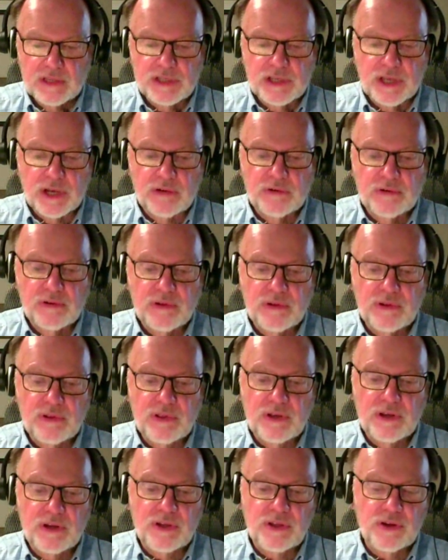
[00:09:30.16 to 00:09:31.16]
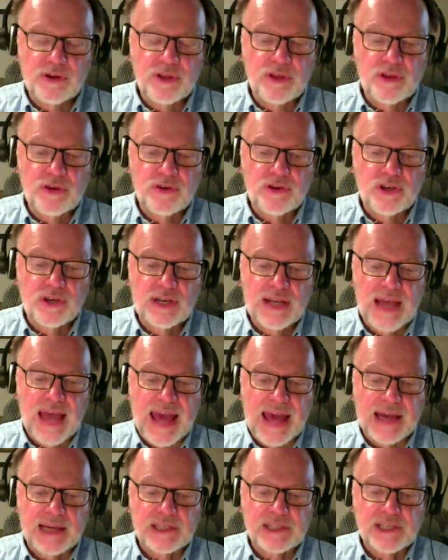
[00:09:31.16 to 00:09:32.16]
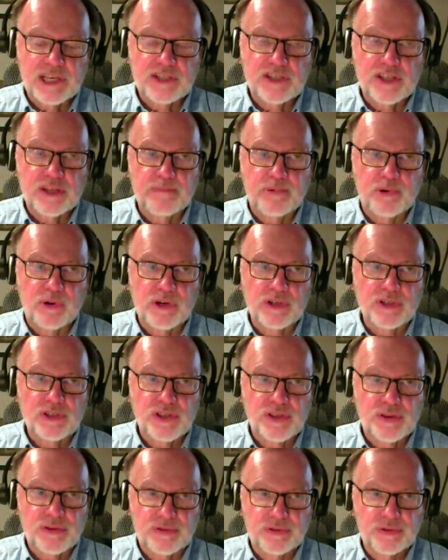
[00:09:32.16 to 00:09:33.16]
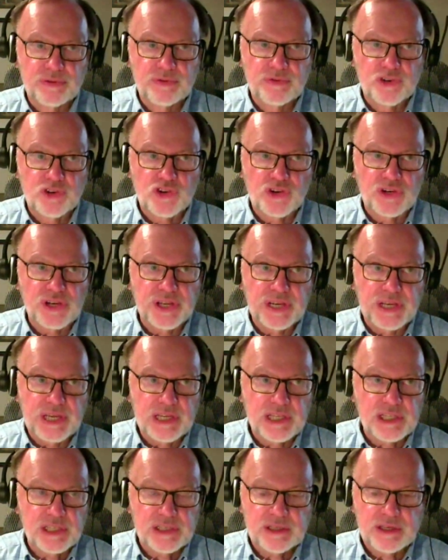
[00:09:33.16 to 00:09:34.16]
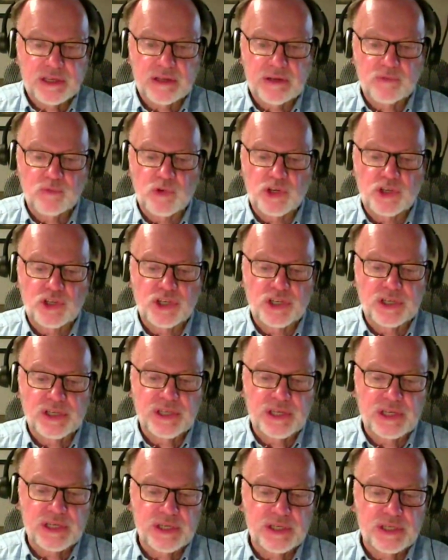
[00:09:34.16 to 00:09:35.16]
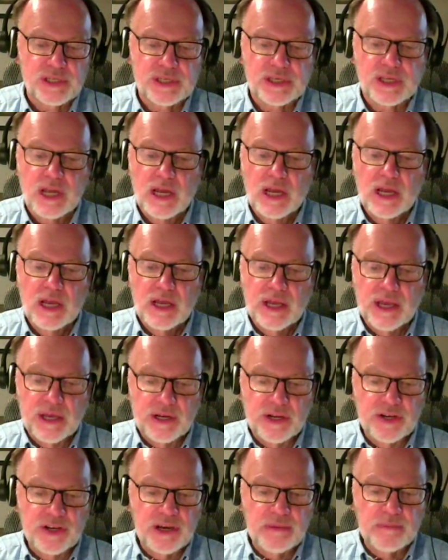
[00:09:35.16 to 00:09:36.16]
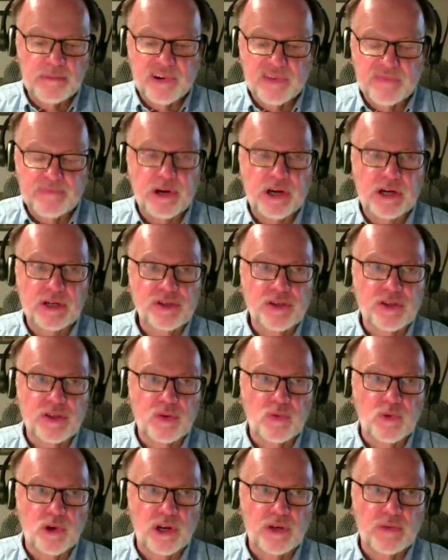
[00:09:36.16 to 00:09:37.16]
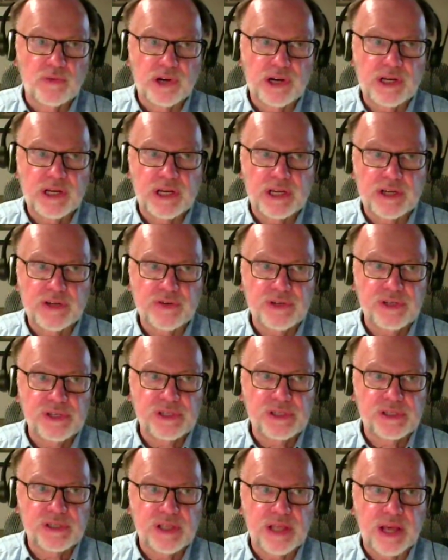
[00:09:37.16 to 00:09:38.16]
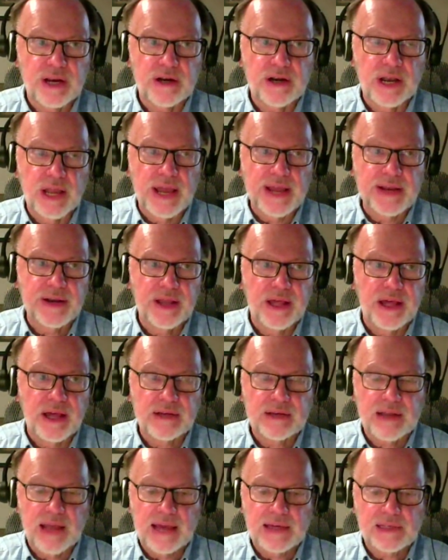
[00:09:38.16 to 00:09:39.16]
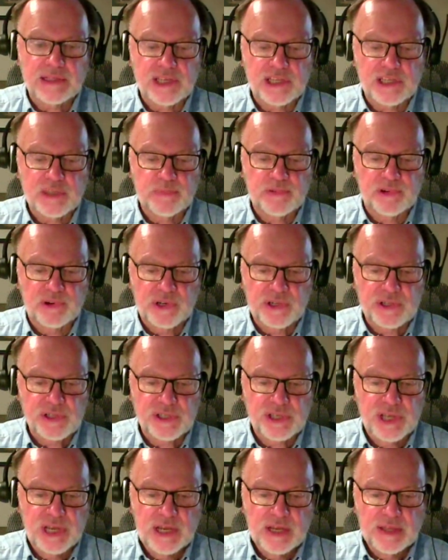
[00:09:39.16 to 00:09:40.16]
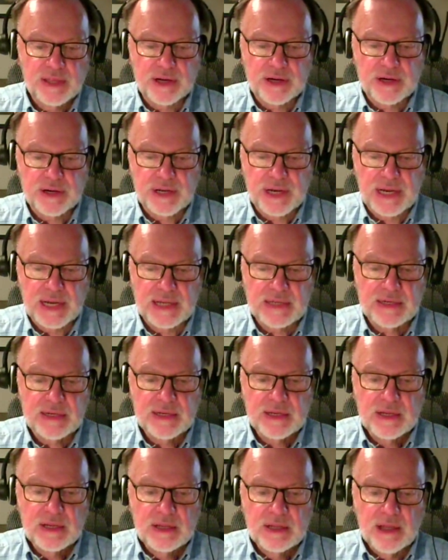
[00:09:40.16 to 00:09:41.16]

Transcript: So, you can access the ports through treaties, which exists in a number of parts of the world where countries that are landlocked access ports that are not.